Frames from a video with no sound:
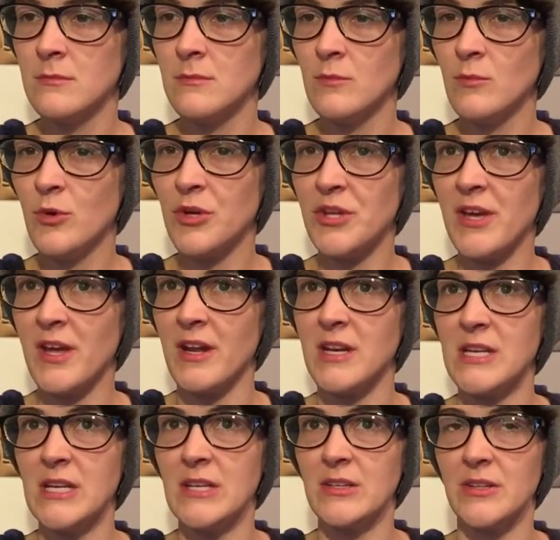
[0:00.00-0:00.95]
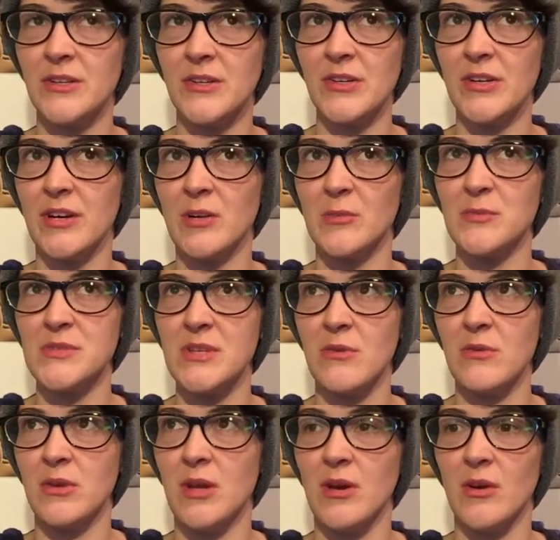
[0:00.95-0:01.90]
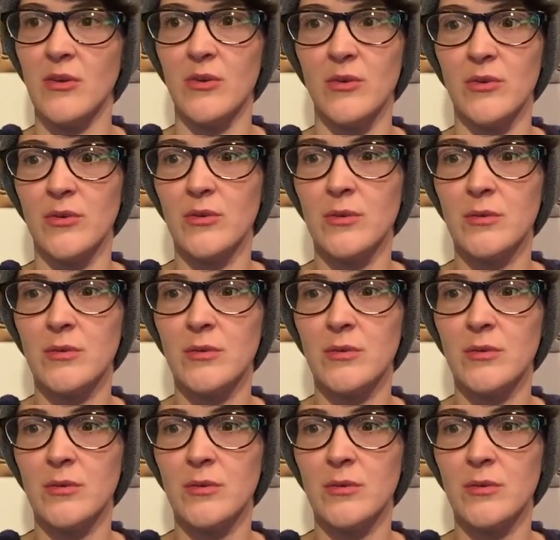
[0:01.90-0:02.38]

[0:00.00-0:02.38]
Well, you got a needle in your arm, so no.